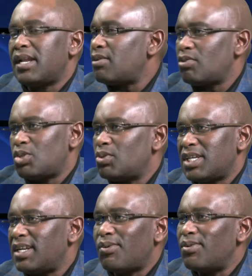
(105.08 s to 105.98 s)
not
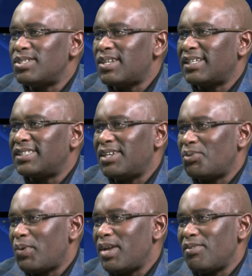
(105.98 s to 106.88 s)
socially constructed,
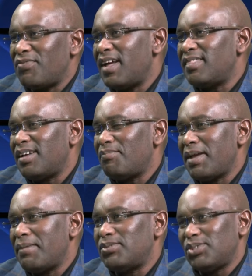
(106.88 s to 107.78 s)
where you find that
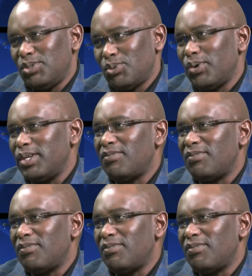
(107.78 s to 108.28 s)
perhaps you're going to